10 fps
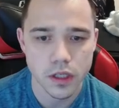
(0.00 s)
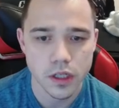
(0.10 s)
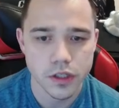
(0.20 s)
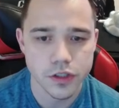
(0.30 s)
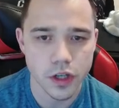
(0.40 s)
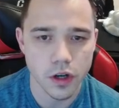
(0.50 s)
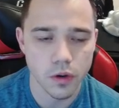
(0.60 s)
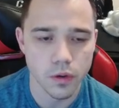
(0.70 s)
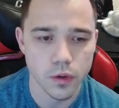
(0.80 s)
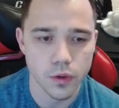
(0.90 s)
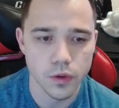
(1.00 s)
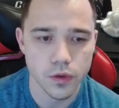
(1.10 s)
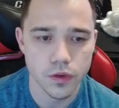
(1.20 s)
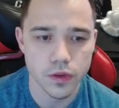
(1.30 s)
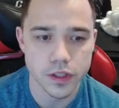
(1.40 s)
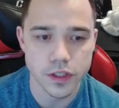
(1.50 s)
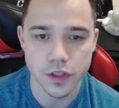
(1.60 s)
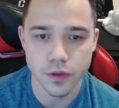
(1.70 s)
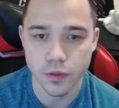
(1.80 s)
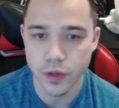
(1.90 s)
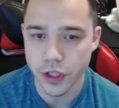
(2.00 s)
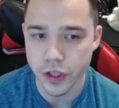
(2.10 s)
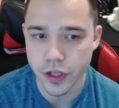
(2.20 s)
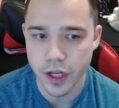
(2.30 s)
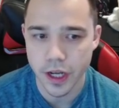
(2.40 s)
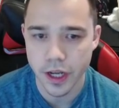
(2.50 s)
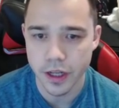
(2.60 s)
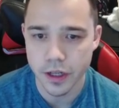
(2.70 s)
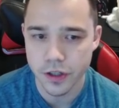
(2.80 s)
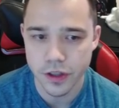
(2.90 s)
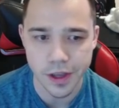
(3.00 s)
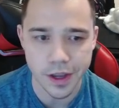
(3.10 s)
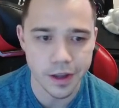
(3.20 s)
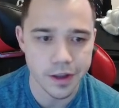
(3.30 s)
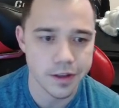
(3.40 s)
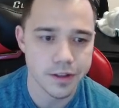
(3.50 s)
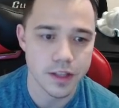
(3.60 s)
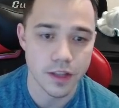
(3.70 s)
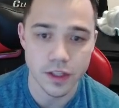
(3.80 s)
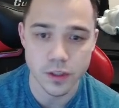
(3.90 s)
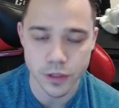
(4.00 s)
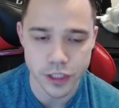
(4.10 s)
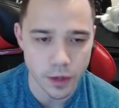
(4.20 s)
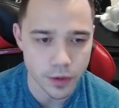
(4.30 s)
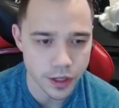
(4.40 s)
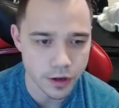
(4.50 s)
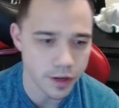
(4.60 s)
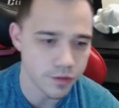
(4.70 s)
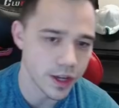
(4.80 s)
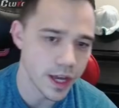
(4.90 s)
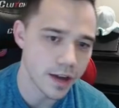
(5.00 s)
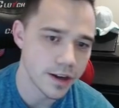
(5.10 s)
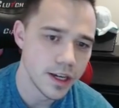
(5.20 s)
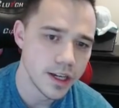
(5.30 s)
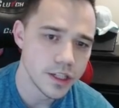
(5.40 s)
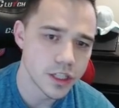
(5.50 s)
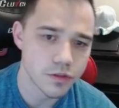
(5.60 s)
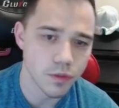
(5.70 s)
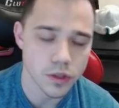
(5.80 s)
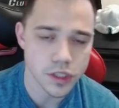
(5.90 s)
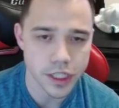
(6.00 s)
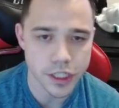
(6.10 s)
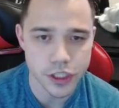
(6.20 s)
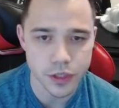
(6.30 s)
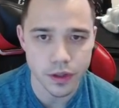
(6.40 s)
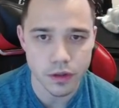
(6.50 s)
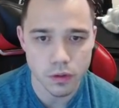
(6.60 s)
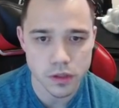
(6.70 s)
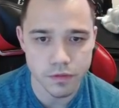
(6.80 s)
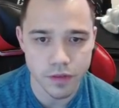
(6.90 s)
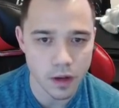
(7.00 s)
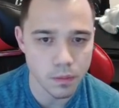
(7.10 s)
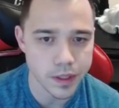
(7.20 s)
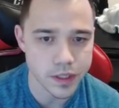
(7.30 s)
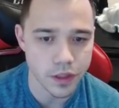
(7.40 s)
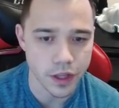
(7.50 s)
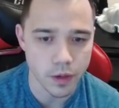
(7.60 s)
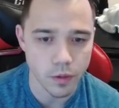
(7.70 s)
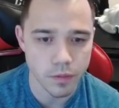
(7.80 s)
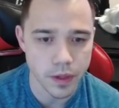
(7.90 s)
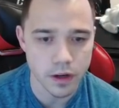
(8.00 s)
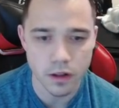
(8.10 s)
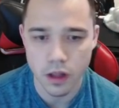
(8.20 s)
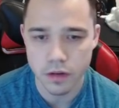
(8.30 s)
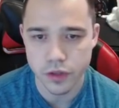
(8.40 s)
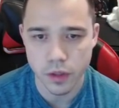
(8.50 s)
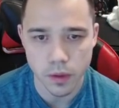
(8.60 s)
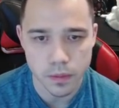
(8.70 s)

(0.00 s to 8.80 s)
So this is a really good good thing that they switched out here. If they had just forced the issue and thrown some foul plays, I think I would have been in a lot of trouble.